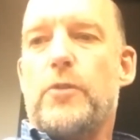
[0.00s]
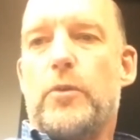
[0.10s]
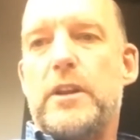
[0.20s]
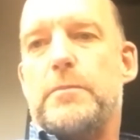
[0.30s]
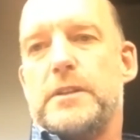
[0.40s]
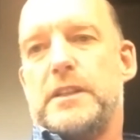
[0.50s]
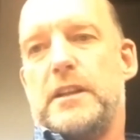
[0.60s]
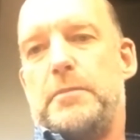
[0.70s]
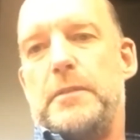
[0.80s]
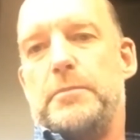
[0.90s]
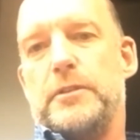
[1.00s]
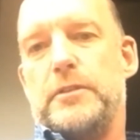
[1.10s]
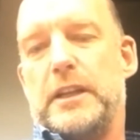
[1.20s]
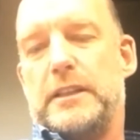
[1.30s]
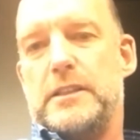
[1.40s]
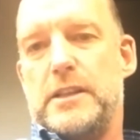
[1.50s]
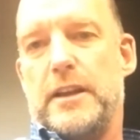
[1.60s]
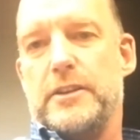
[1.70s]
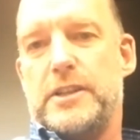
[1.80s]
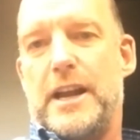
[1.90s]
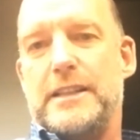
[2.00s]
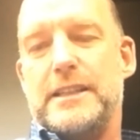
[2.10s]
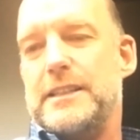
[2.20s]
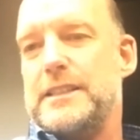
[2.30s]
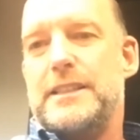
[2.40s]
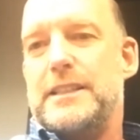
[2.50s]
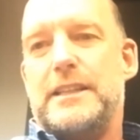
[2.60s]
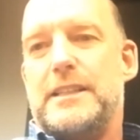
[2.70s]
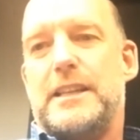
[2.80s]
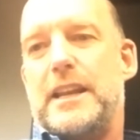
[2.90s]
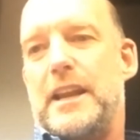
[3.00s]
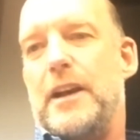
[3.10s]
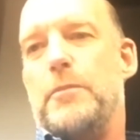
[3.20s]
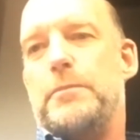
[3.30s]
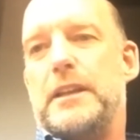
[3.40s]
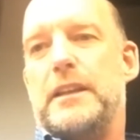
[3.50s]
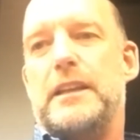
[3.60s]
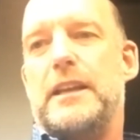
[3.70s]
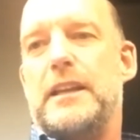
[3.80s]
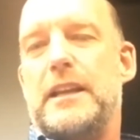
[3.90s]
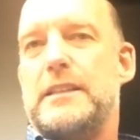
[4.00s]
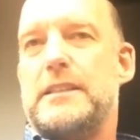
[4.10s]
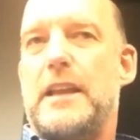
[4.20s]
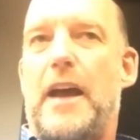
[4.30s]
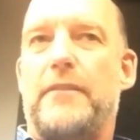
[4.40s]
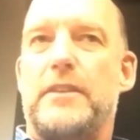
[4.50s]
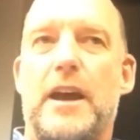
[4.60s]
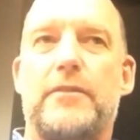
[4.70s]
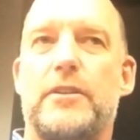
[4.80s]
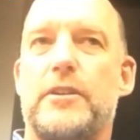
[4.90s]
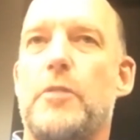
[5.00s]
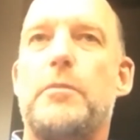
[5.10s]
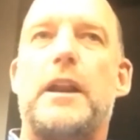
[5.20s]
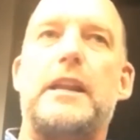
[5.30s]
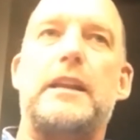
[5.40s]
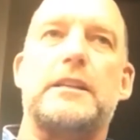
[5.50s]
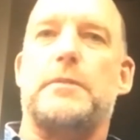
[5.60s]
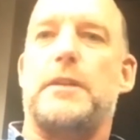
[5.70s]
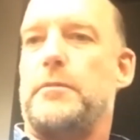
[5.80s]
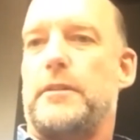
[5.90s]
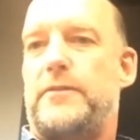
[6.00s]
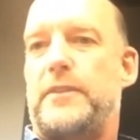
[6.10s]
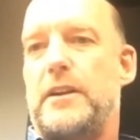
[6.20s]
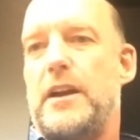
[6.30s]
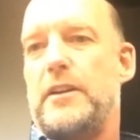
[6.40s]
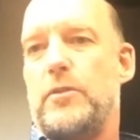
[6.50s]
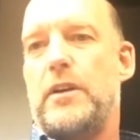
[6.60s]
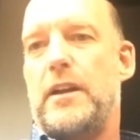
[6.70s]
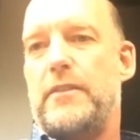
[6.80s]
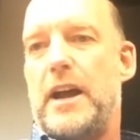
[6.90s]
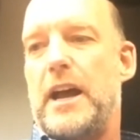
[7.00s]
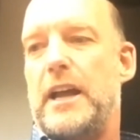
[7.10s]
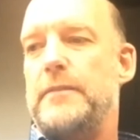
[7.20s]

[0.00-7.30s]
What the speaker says: 40% of people who get the gel shots, it just doesn't help. And nobody has been able to figure out, nor have I,